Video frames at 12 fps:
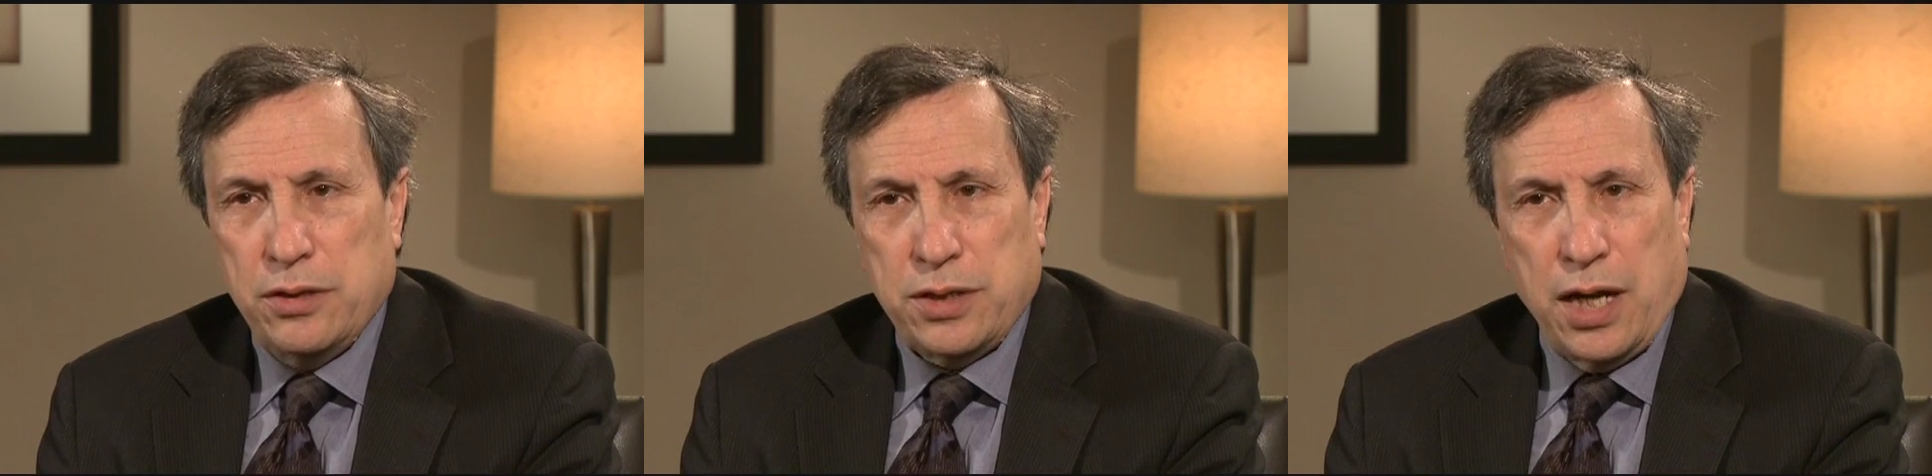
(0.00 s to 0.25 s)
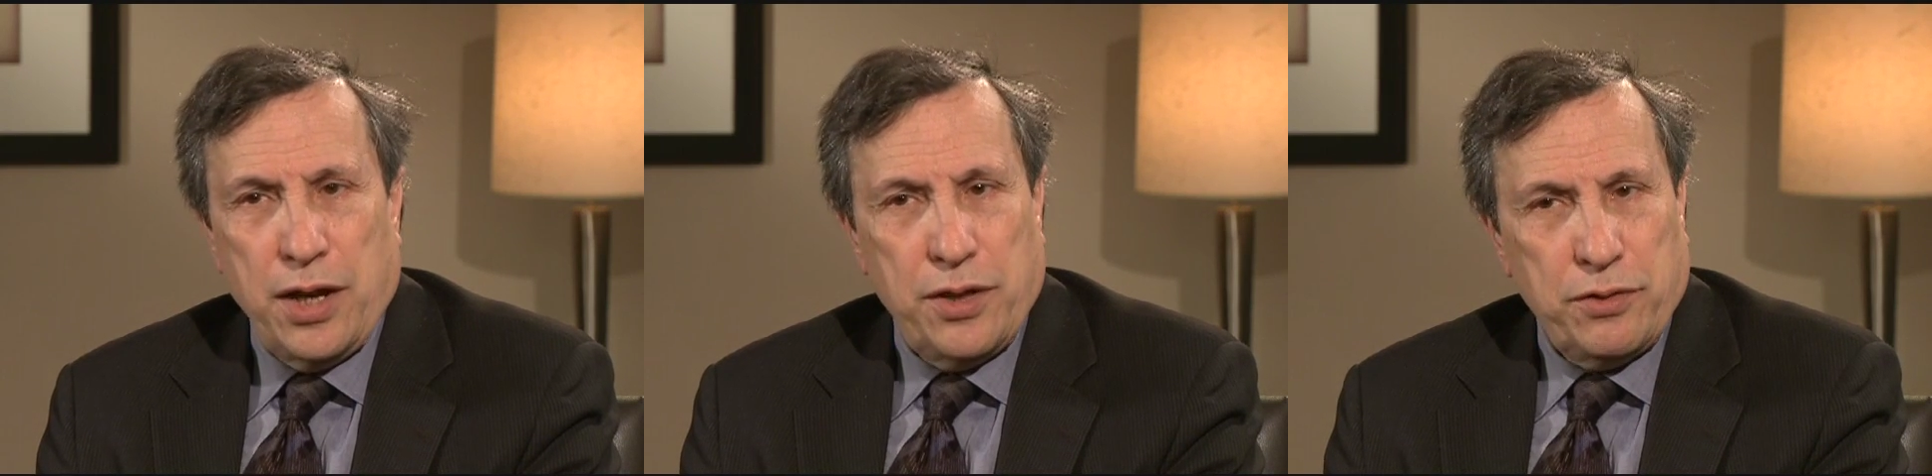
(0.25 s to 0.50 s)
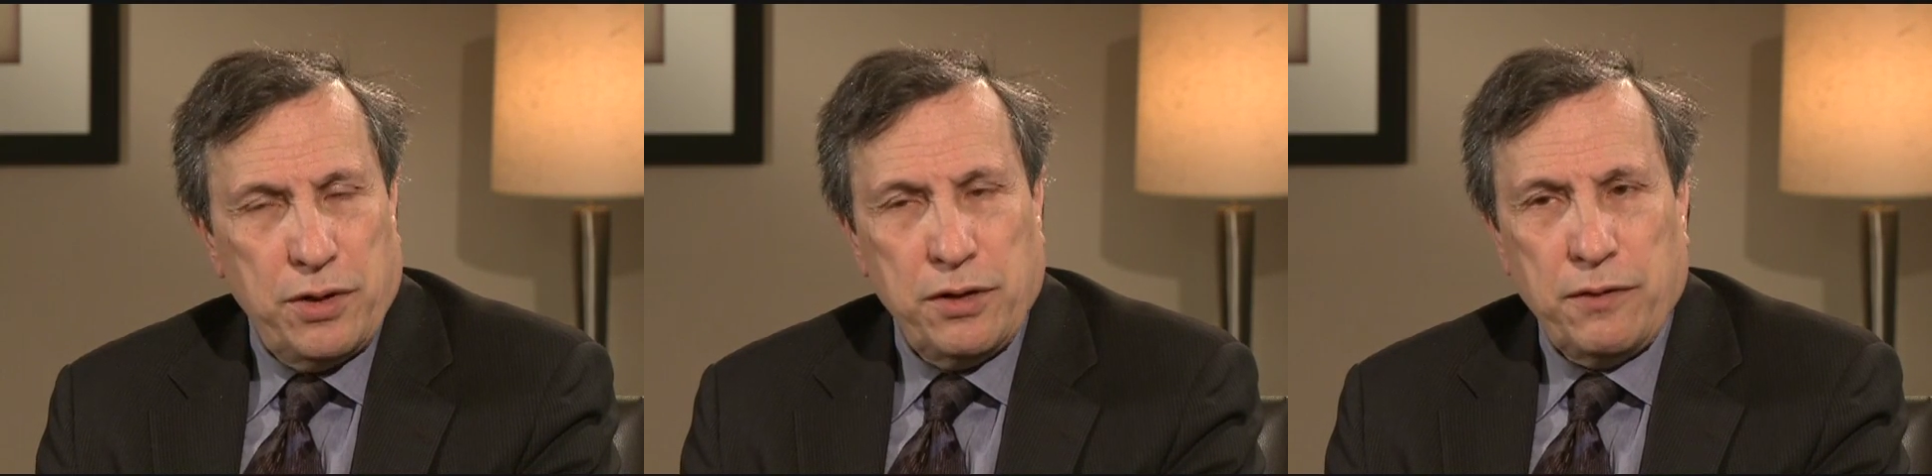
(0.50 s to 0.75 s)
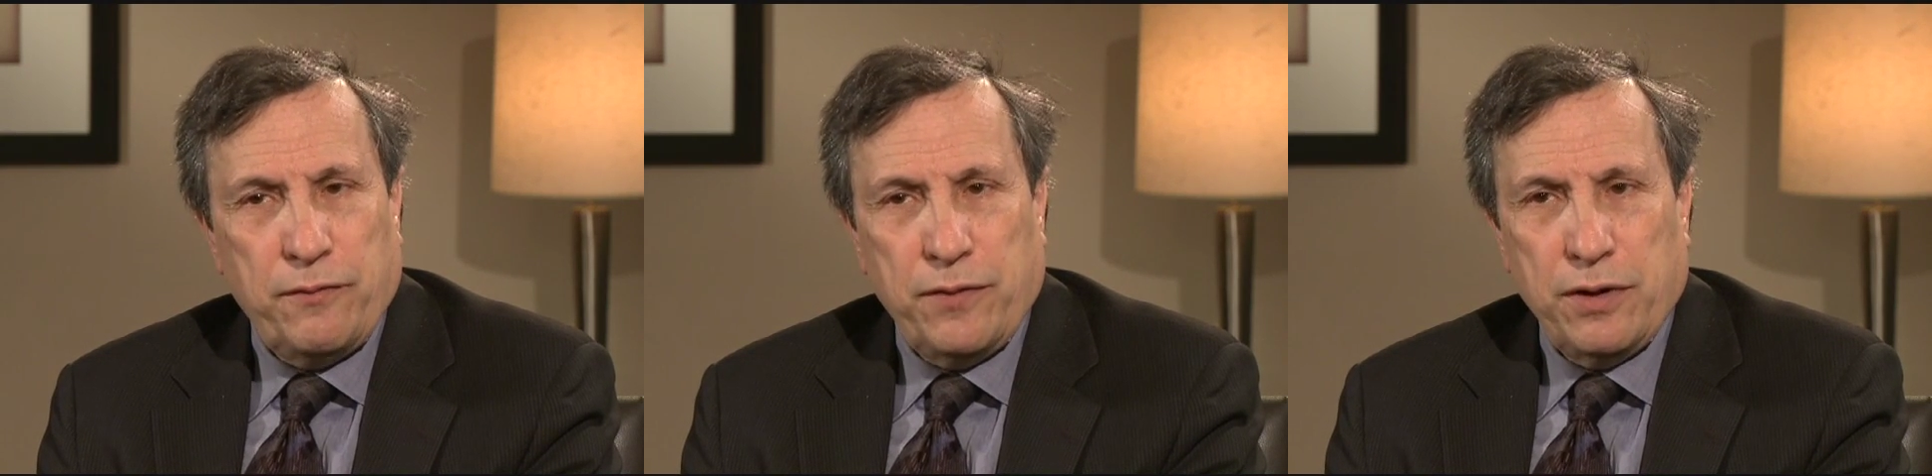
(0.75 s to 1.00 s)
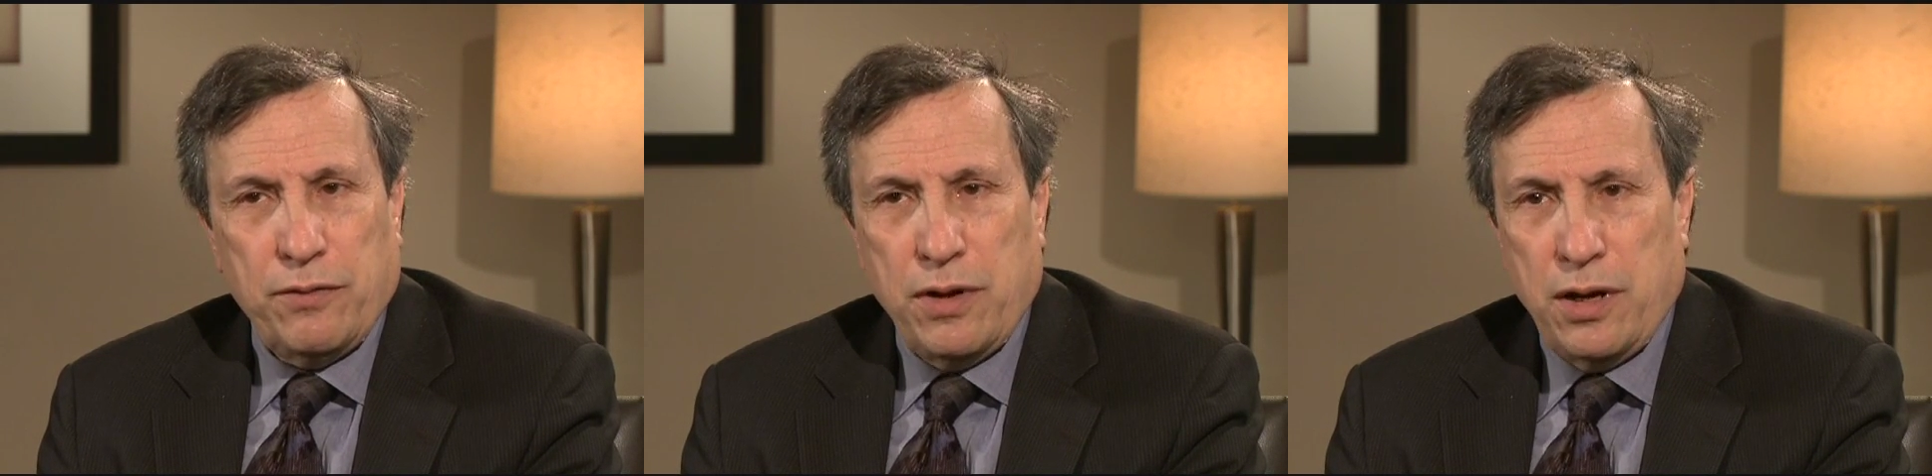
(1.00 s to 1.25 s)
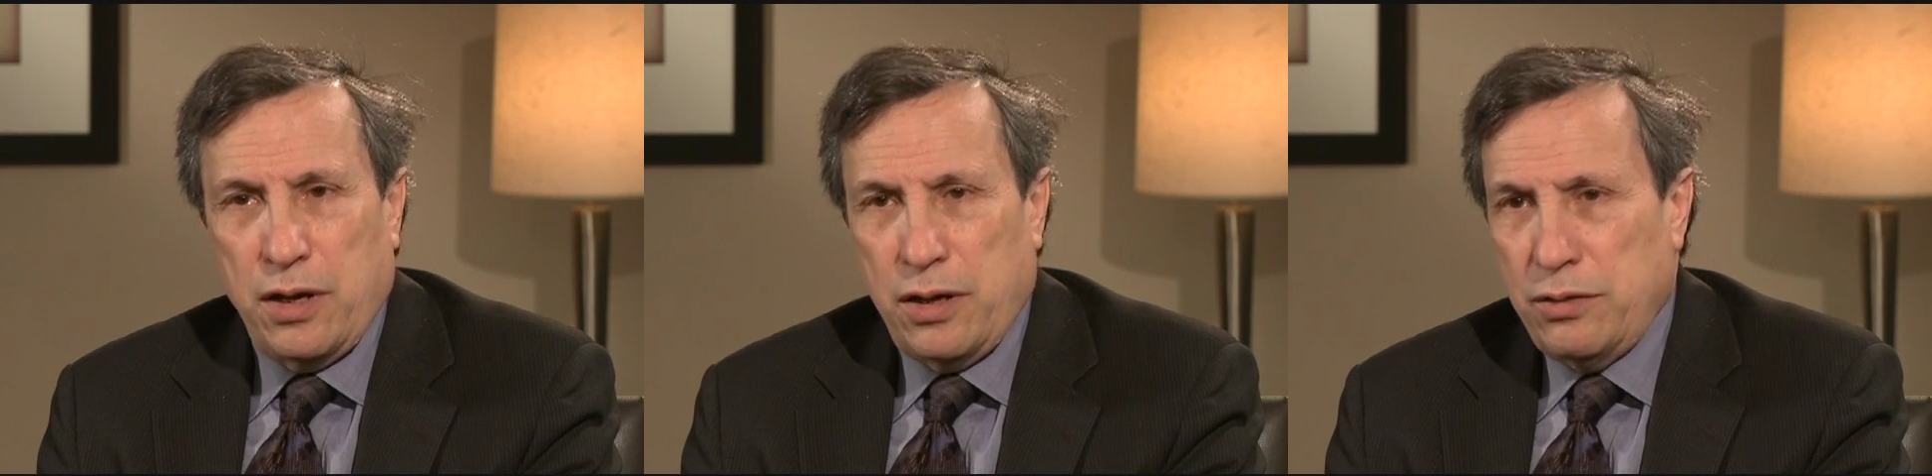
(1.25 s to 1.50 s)
to either
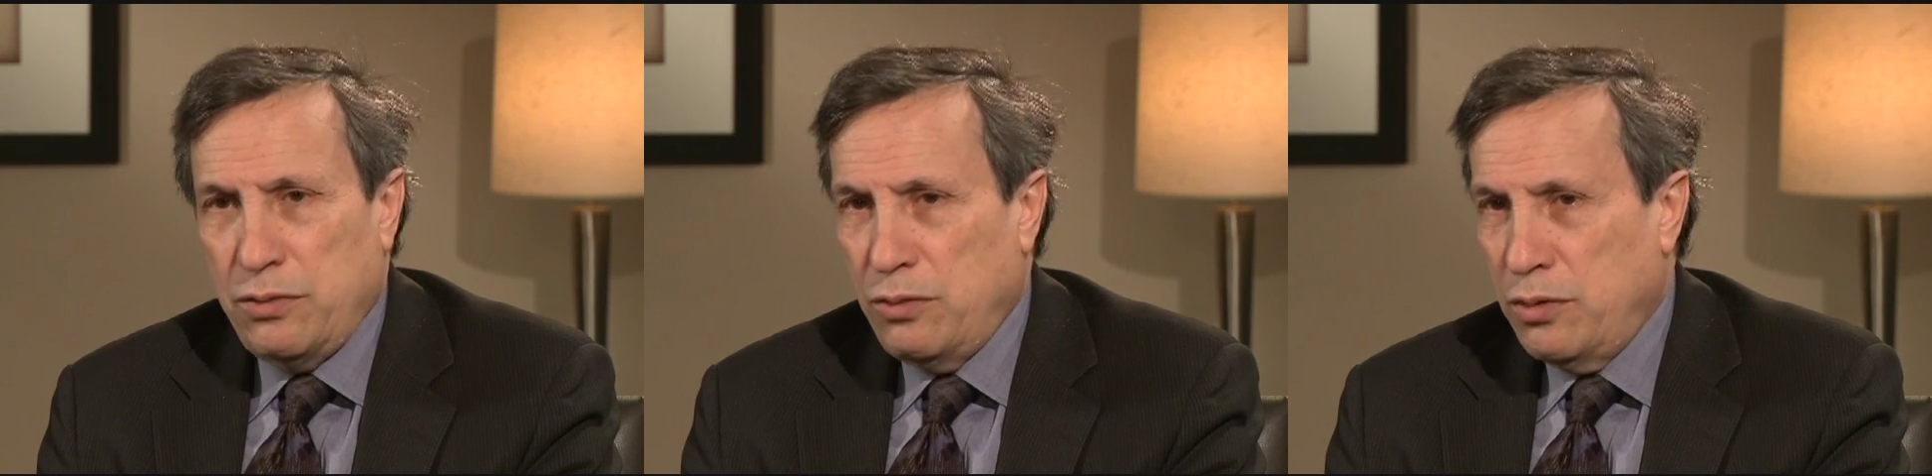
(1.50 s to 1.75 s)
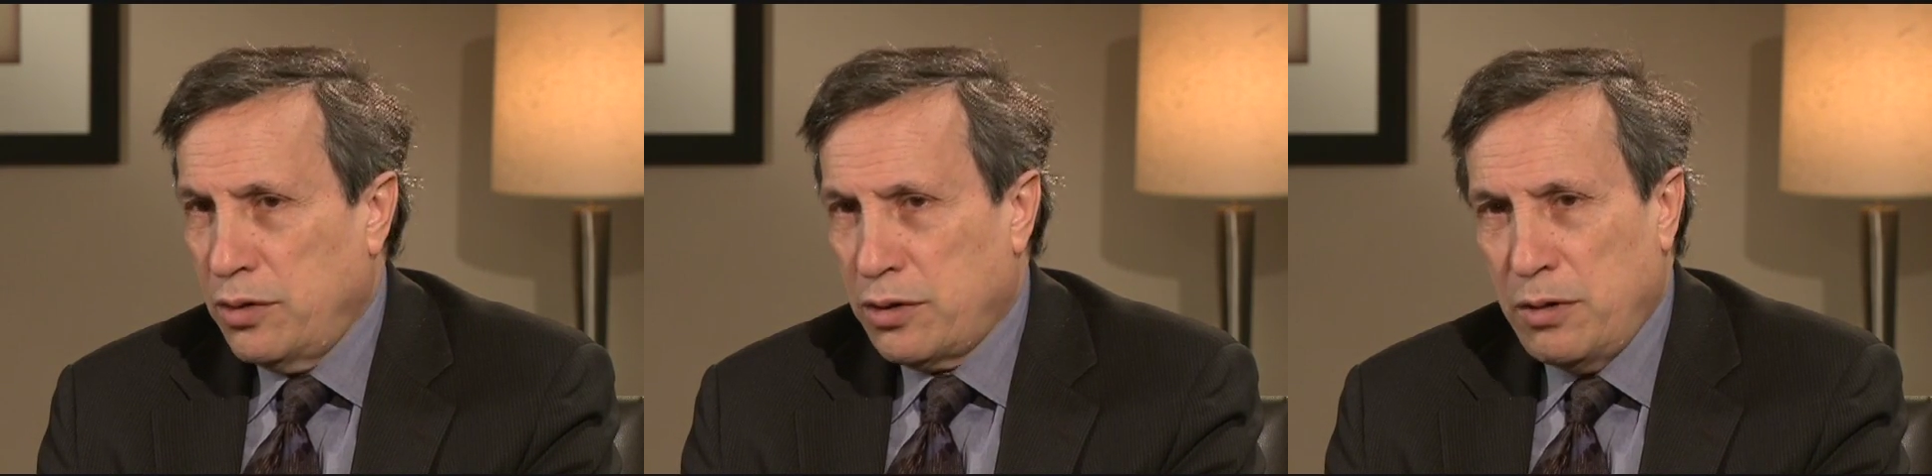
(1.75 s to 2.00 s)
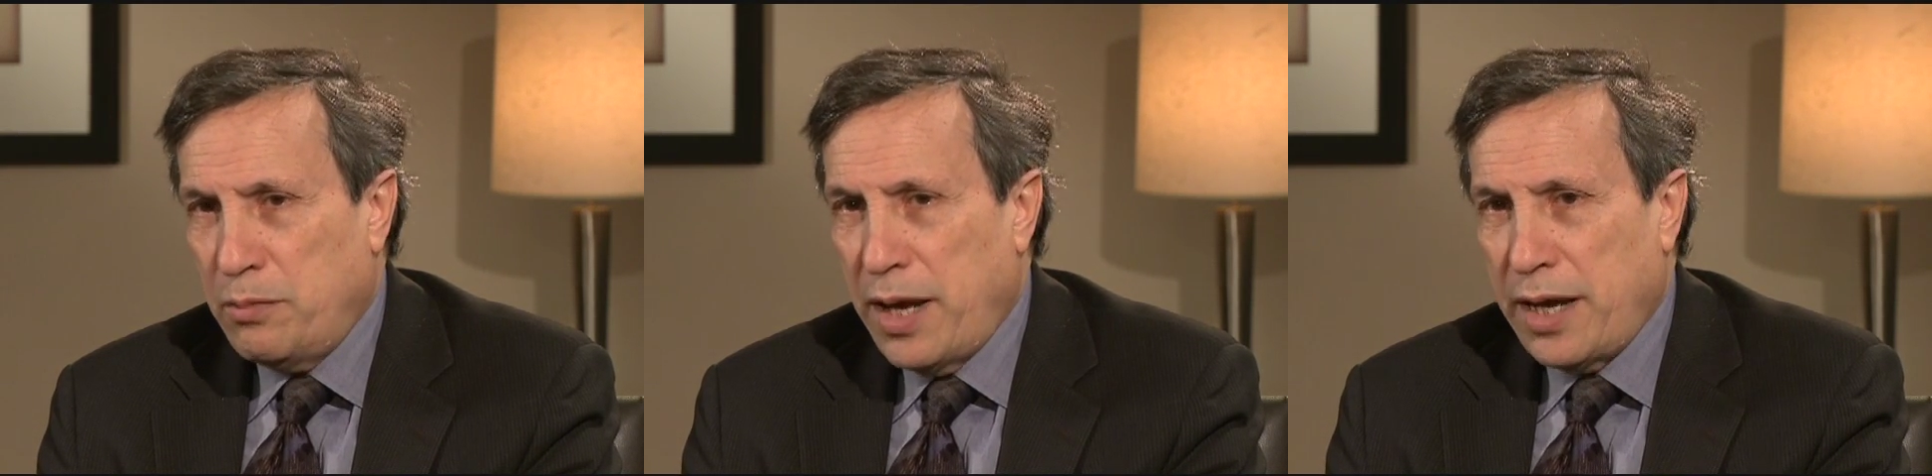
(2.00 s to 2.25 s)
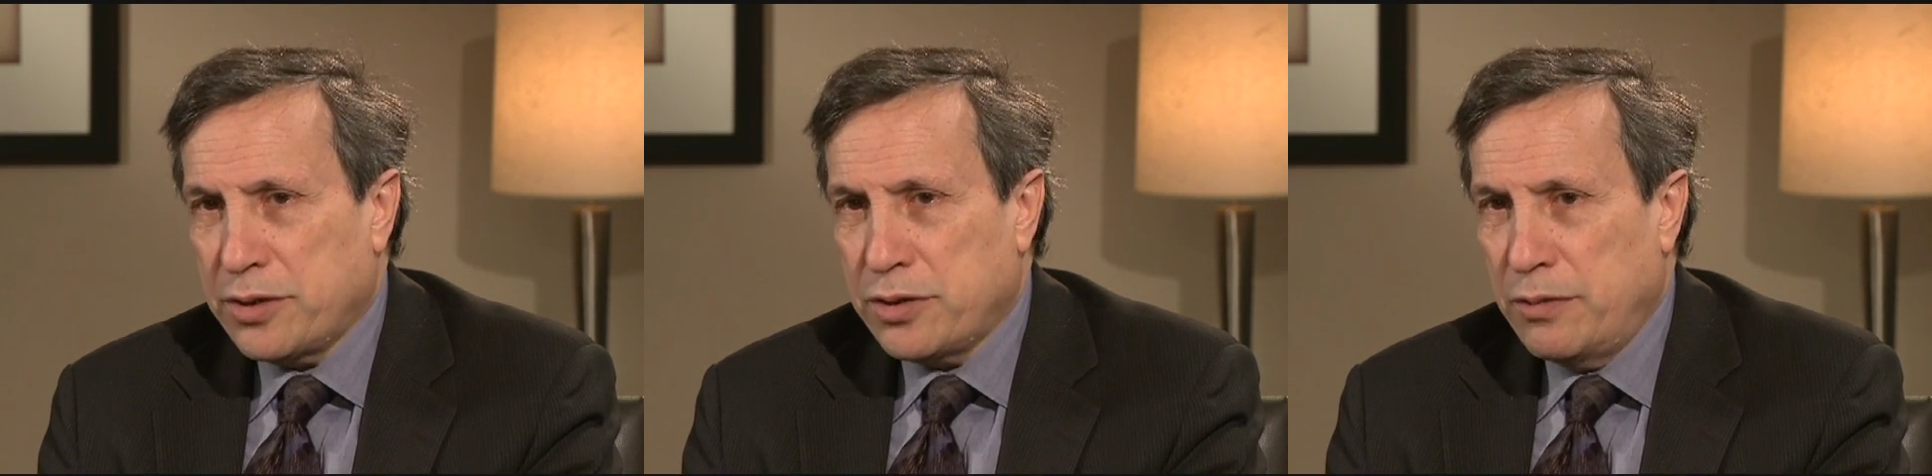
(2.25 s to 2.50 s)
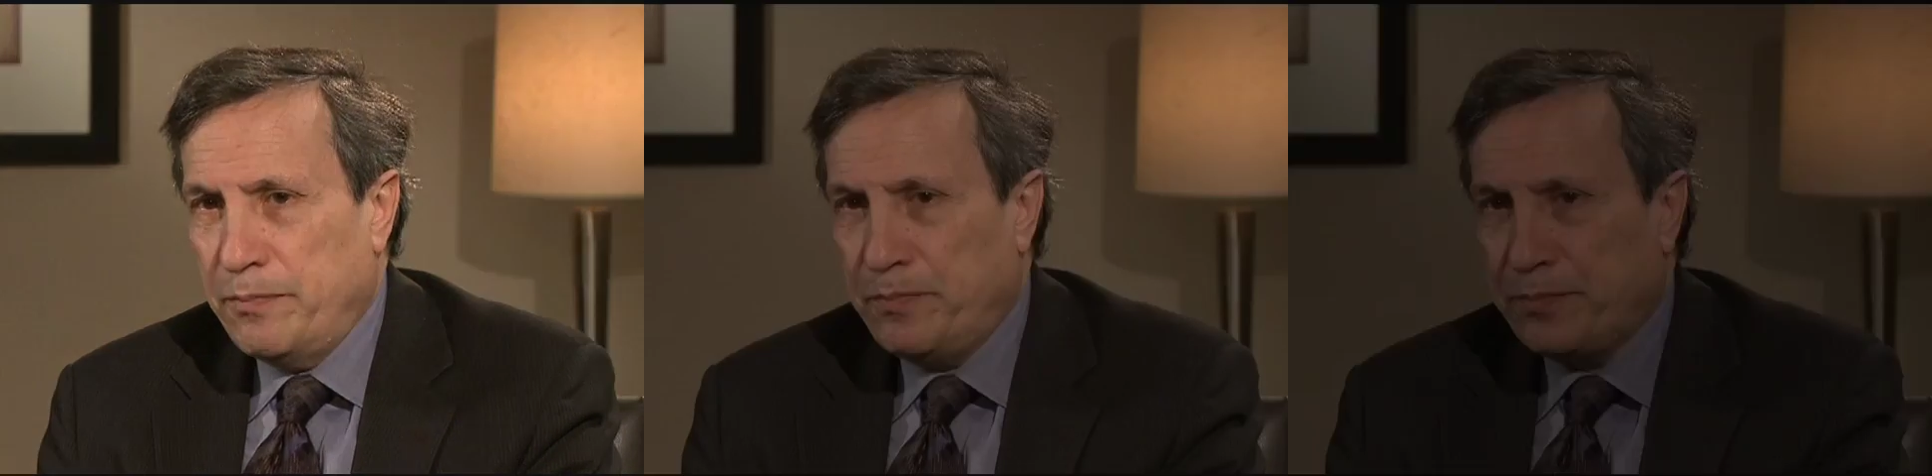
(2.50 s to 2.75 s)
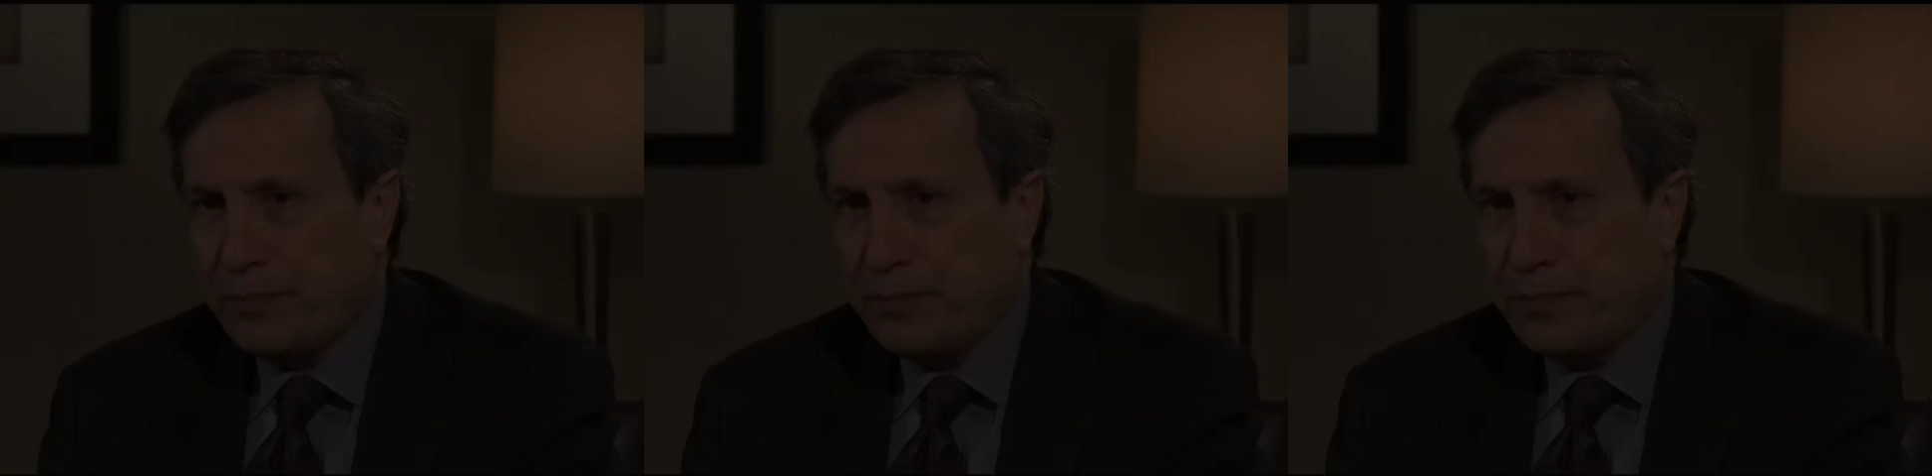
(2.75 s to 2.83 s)
interferon or Copaxone.